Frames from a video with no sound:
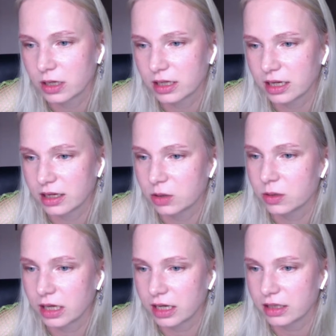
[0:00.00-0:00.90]

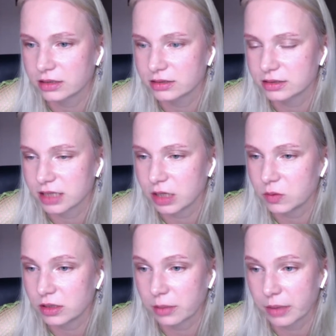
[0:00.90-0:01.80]
Okay.
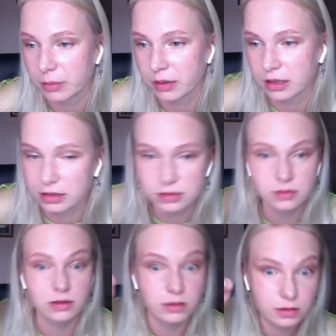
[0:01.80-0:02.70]
I will remember.
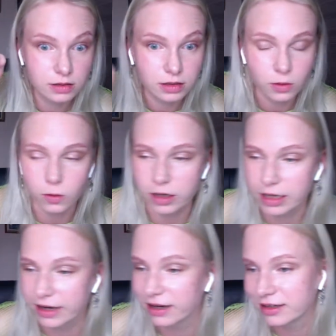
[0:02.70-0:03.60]

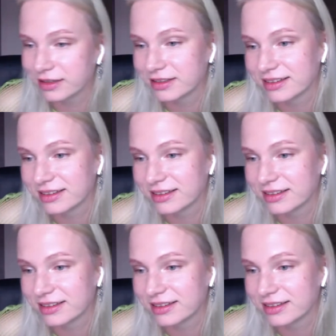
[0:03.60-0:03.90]
Horane.